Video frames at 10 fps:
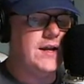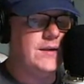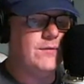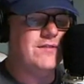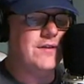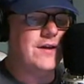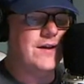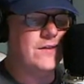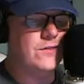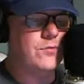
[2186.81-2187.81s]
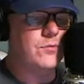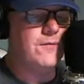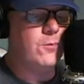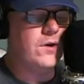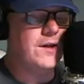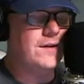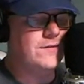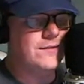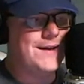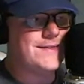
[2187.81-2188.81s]
and he was slugging 348.
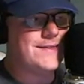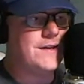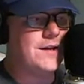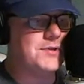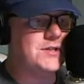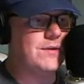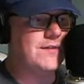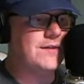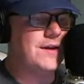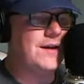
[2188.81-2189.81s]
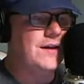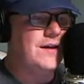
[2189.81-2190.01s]
So not the numbers you want to see.